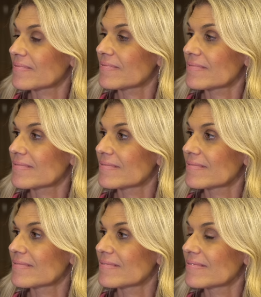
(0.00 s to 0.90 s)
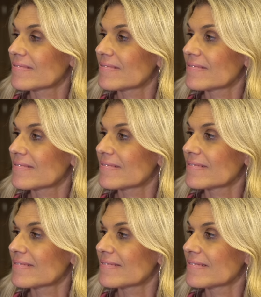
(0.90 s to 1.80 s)

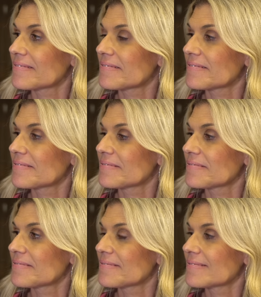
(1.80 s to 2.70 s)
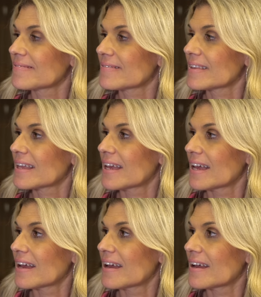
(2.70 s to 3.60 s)
[no speech]